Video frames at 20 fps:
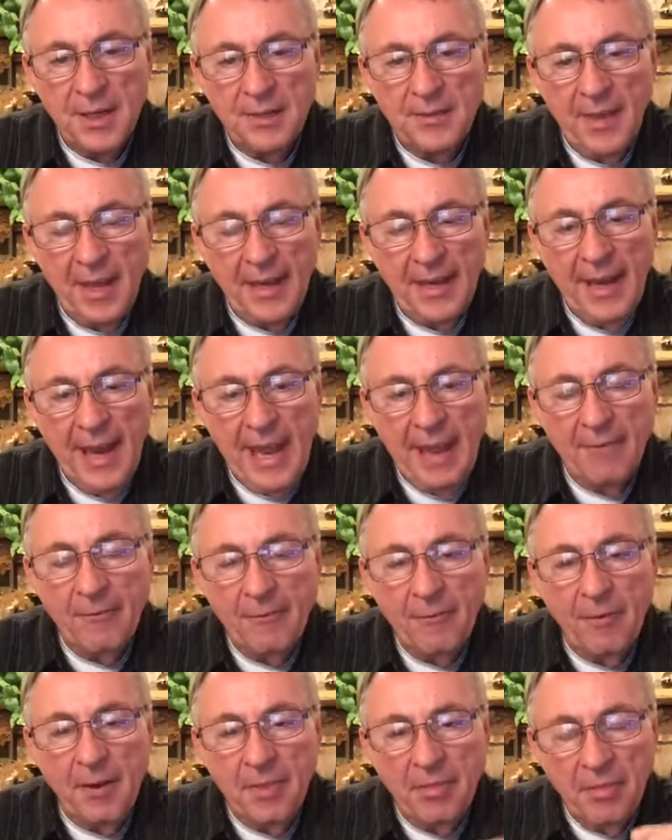that
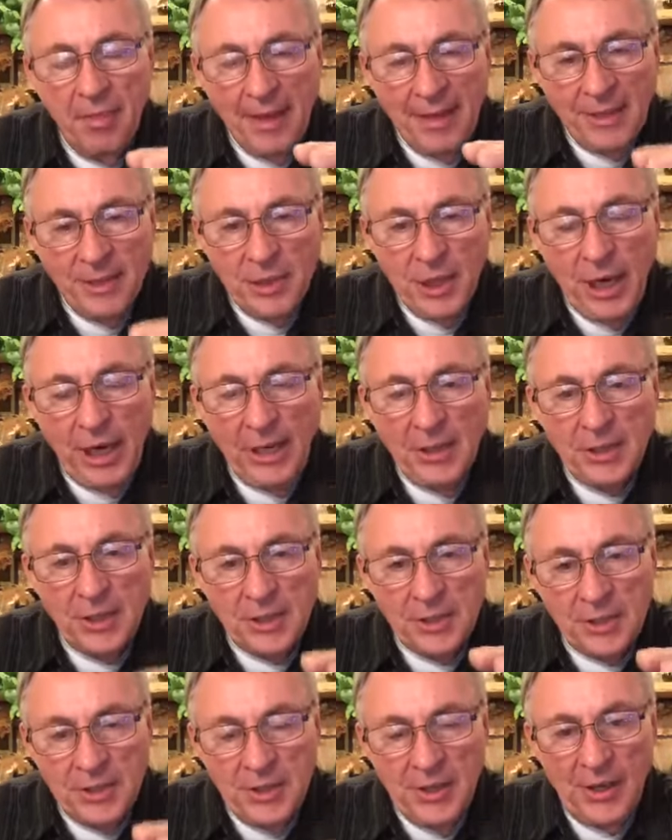everything
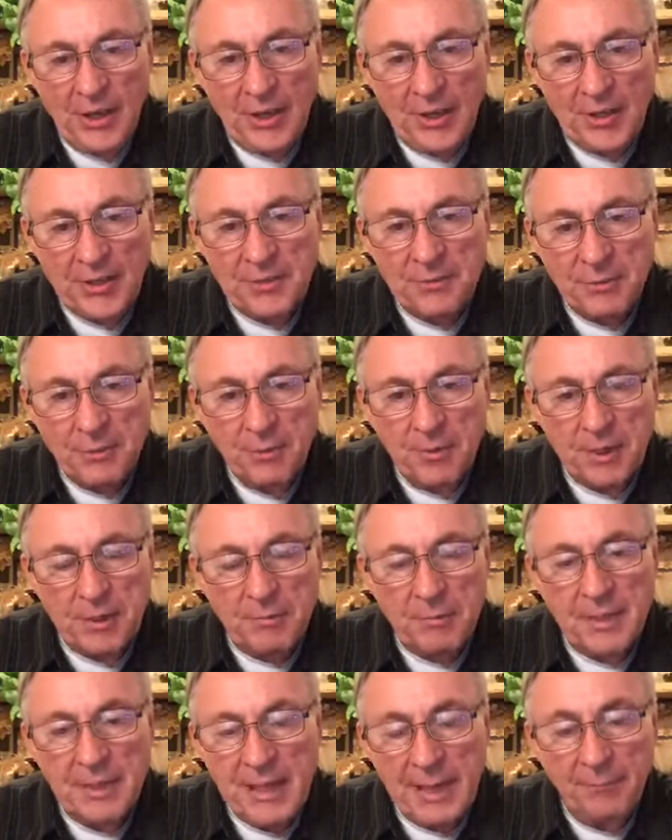Jesus does through this
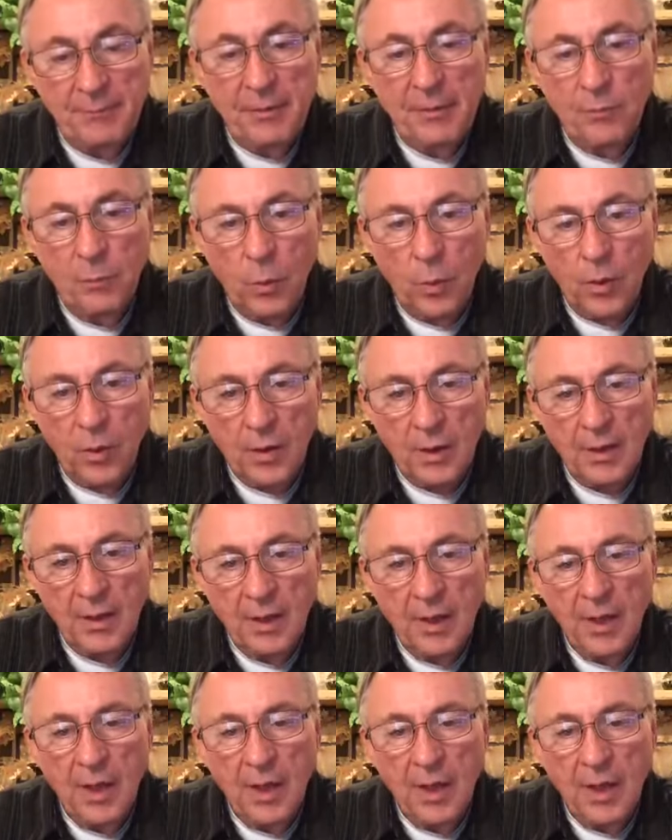redemptive work